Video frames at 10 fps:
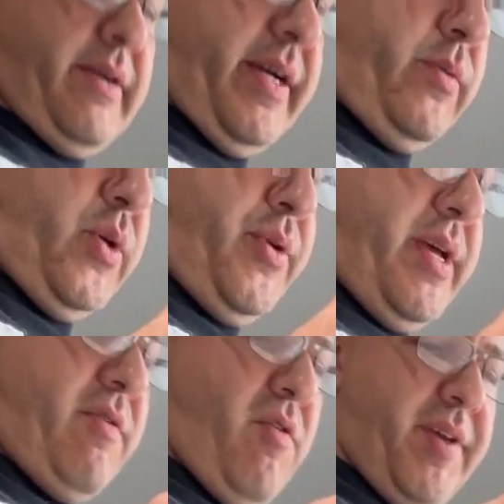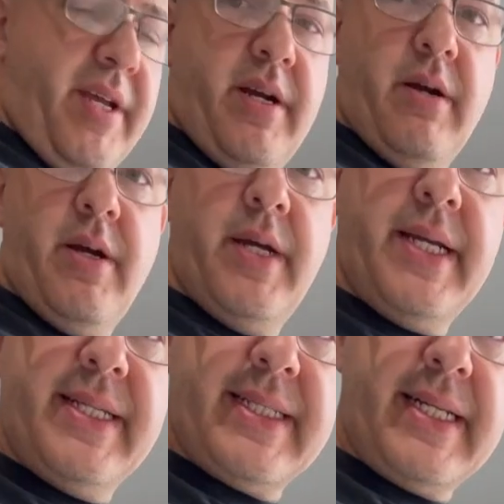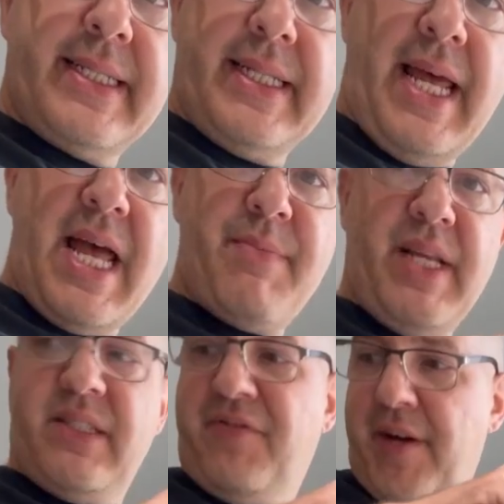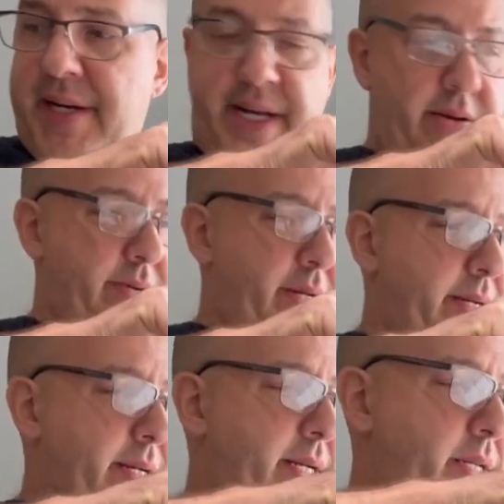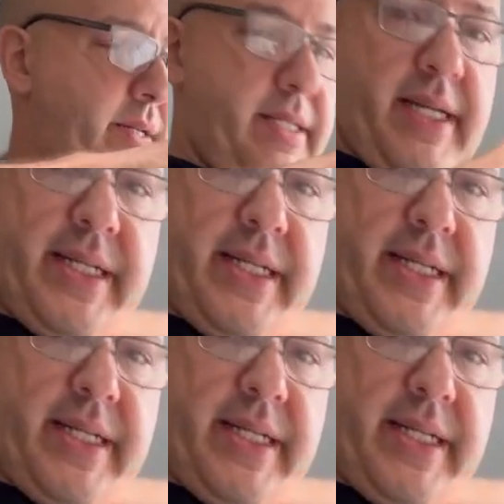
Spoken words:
right, what do we have over here? Is it a slab? Let's find out. It looks like a